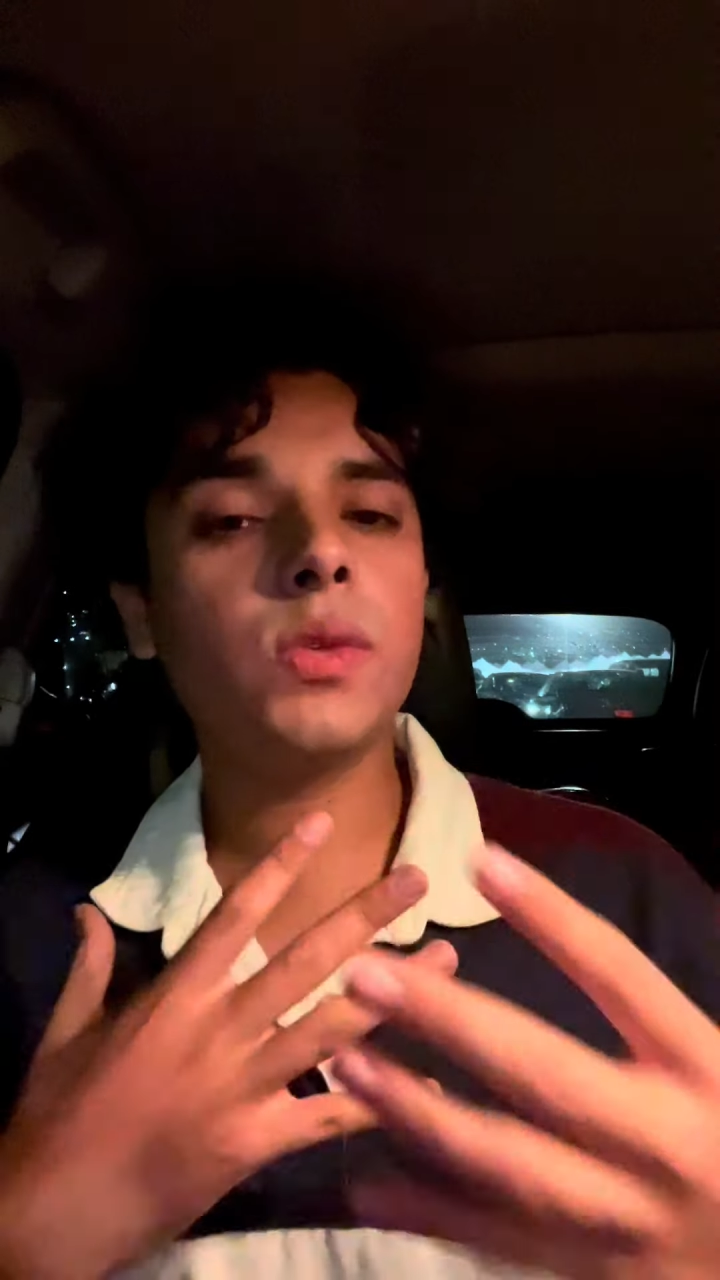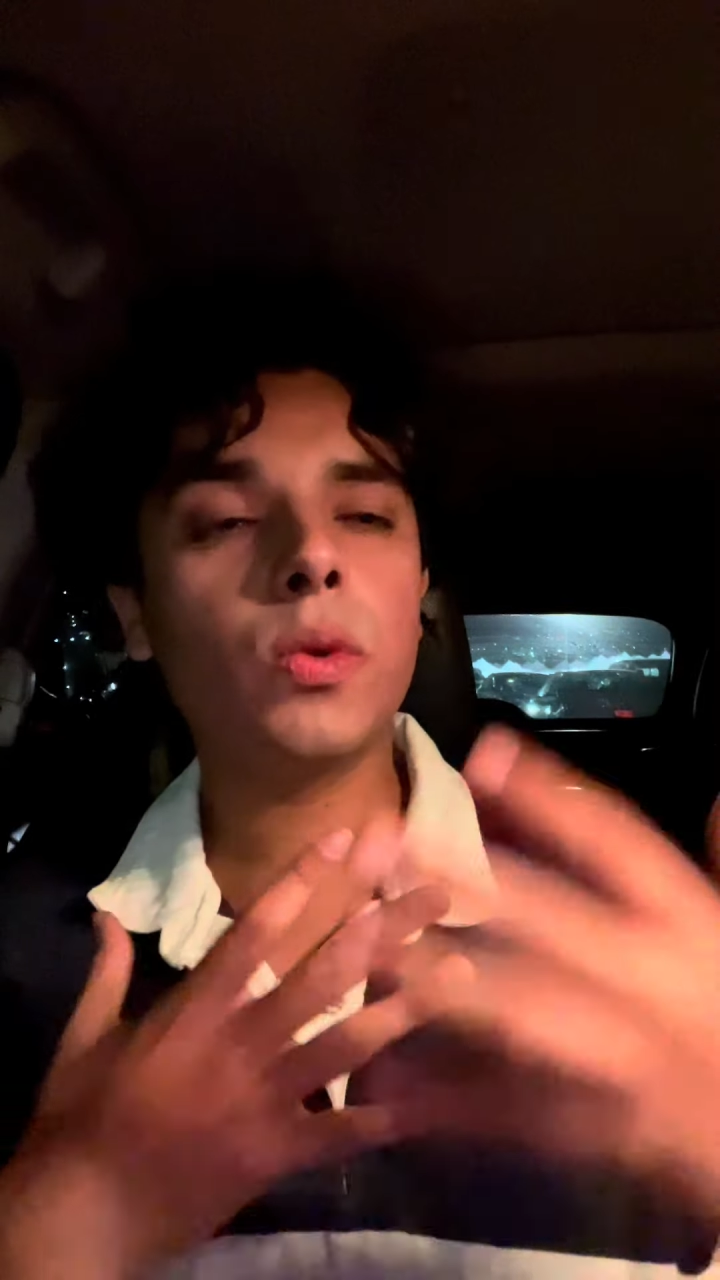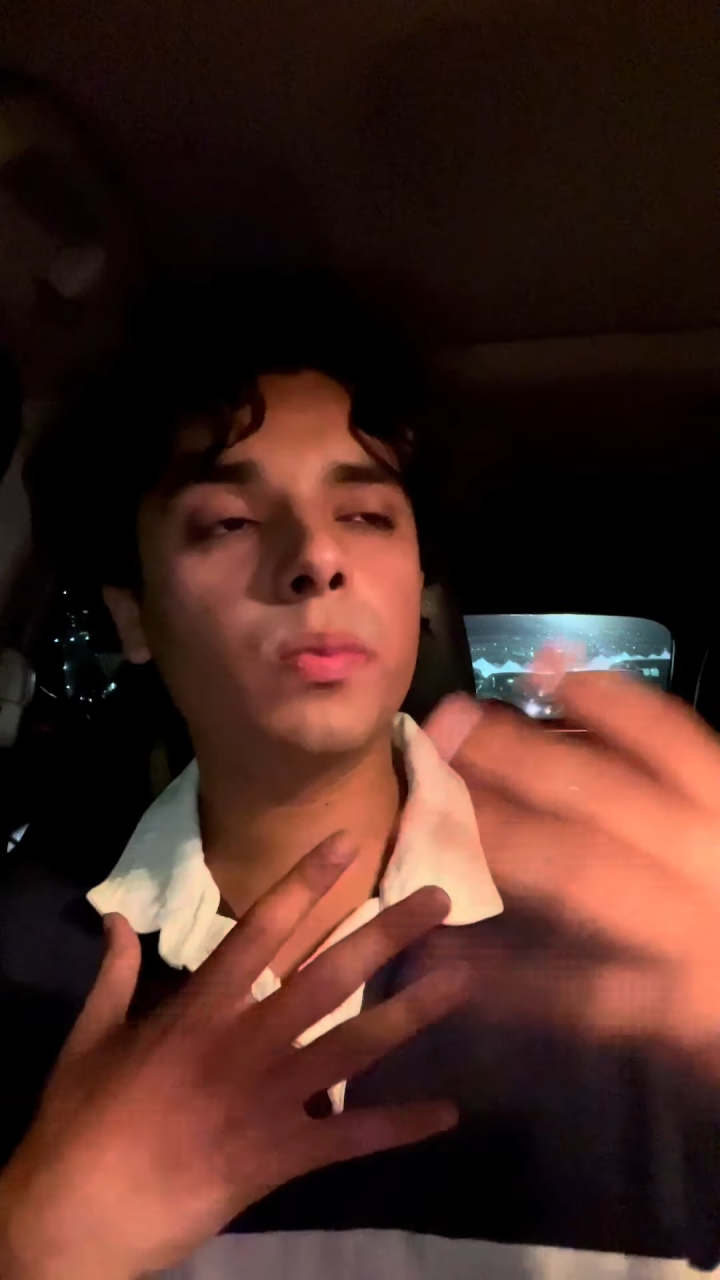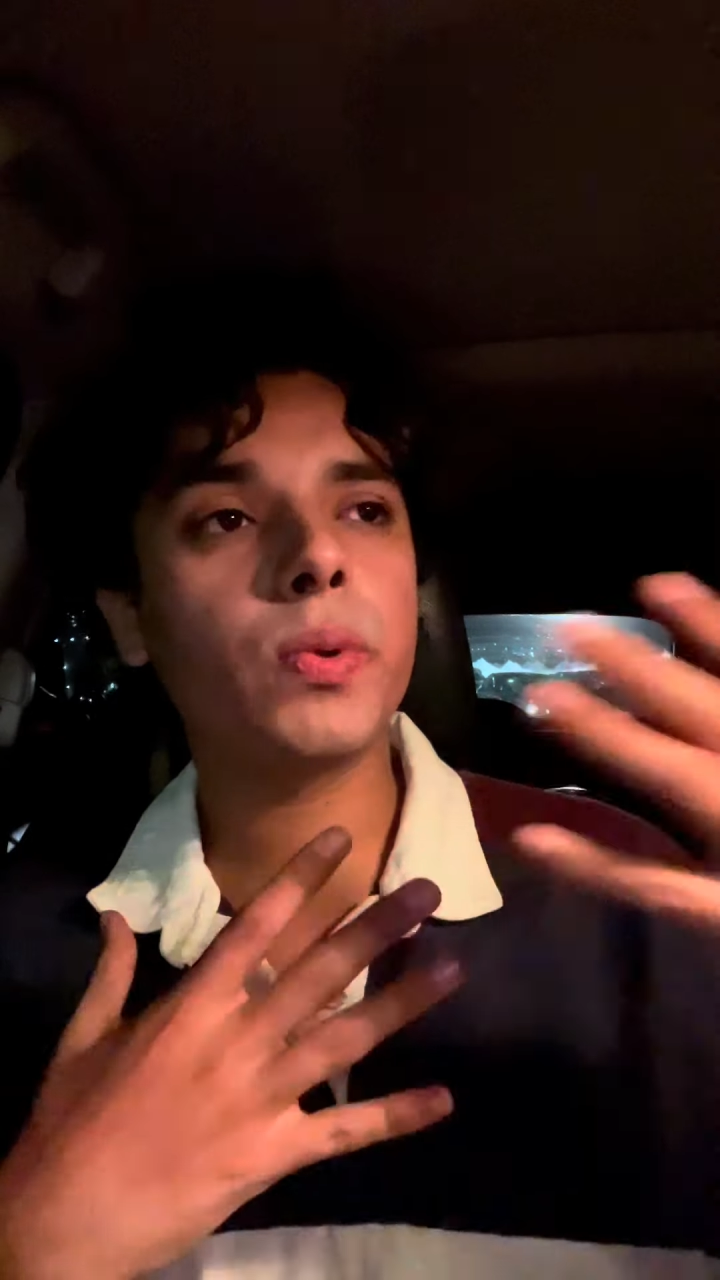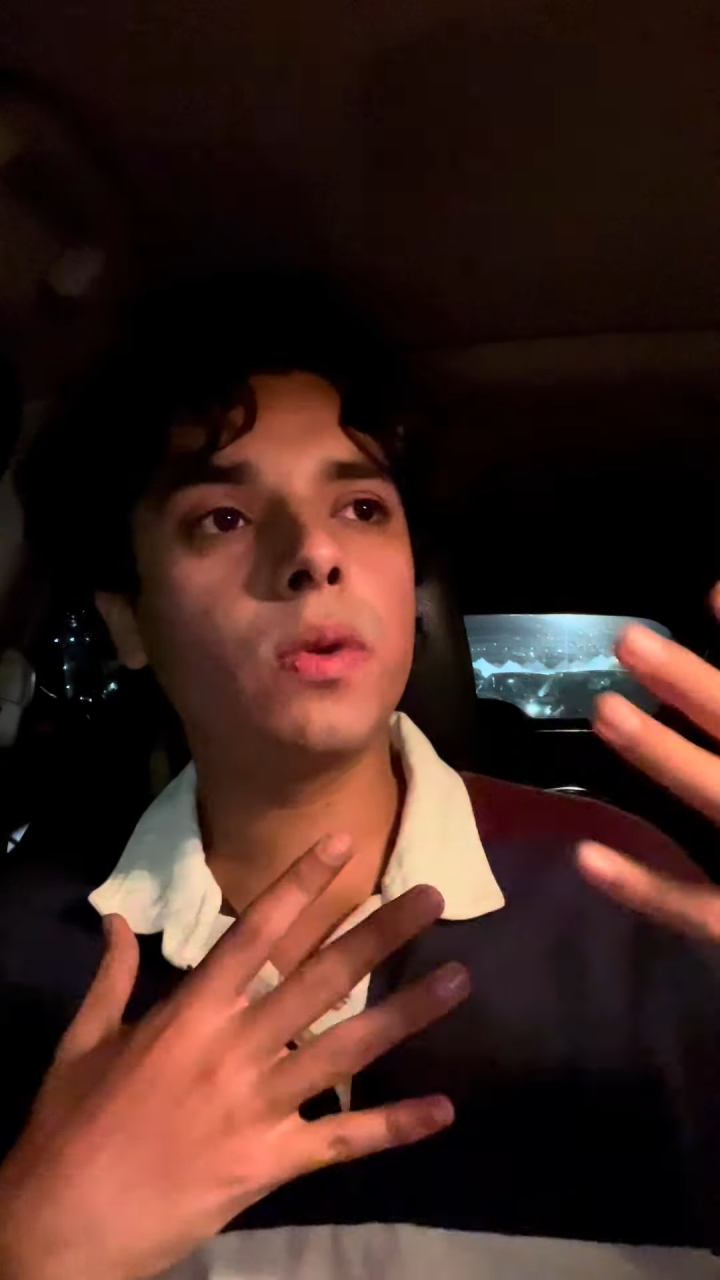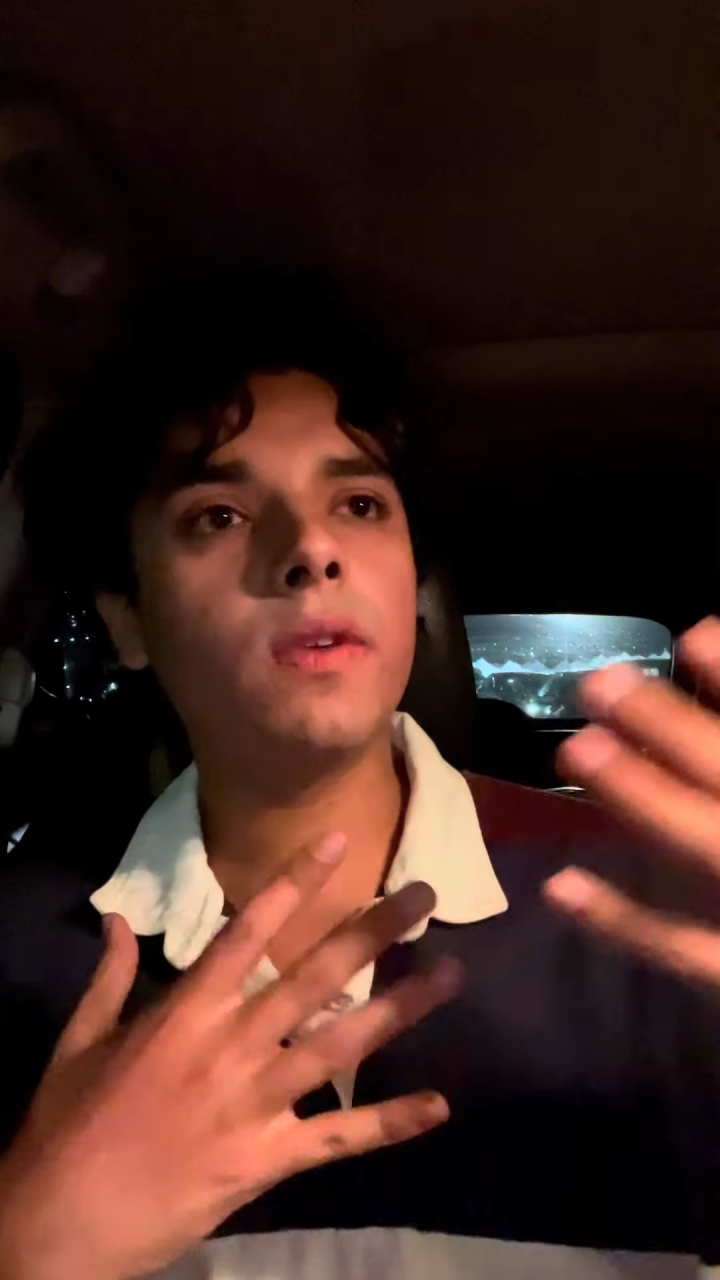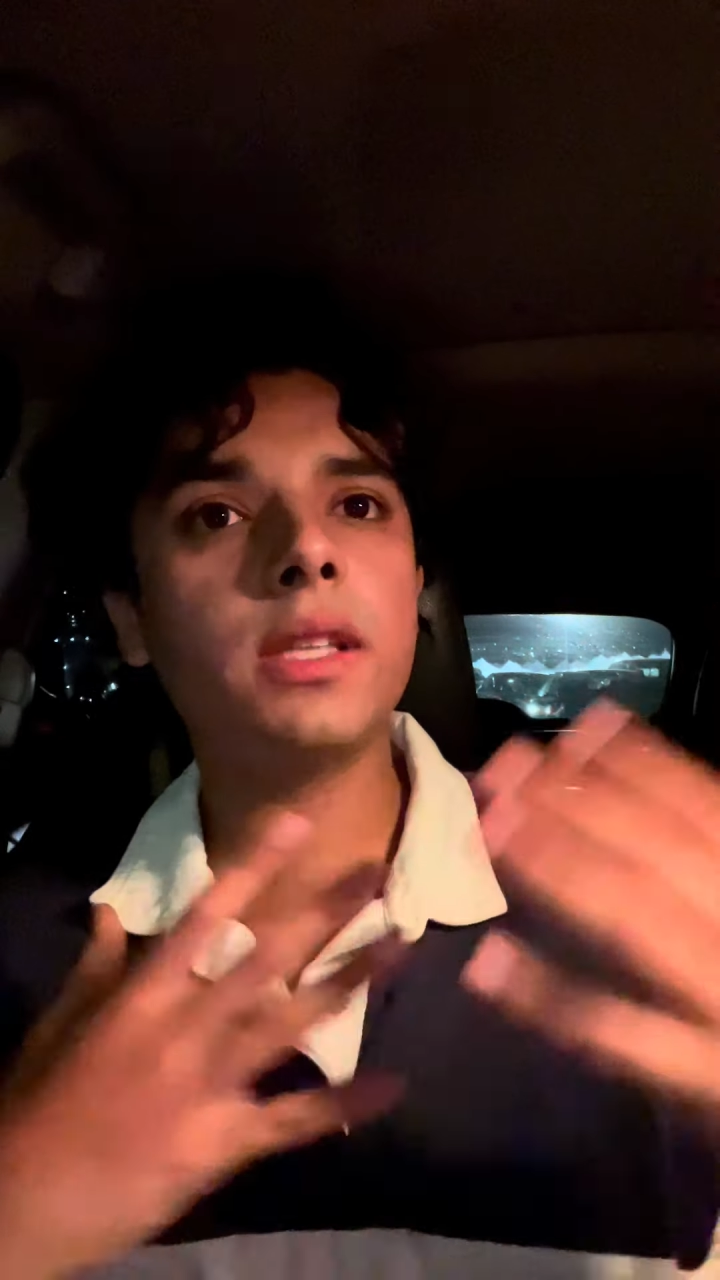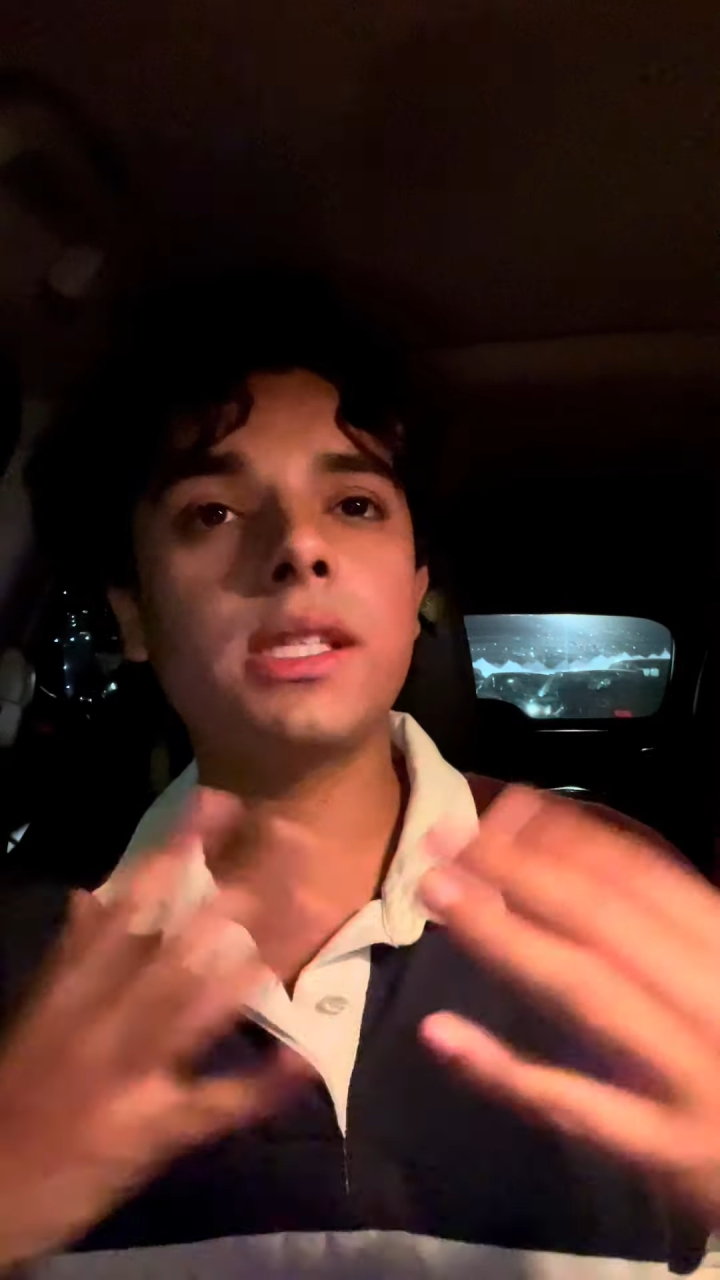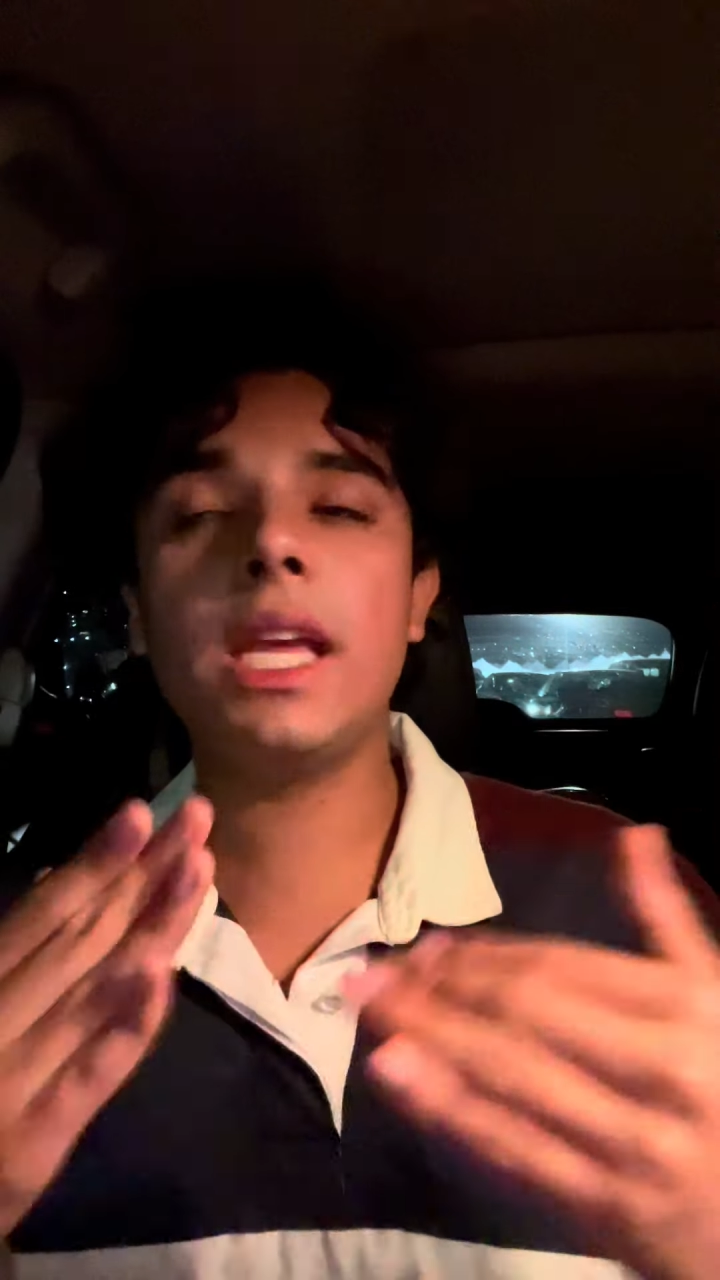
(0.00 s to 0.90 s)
will prove us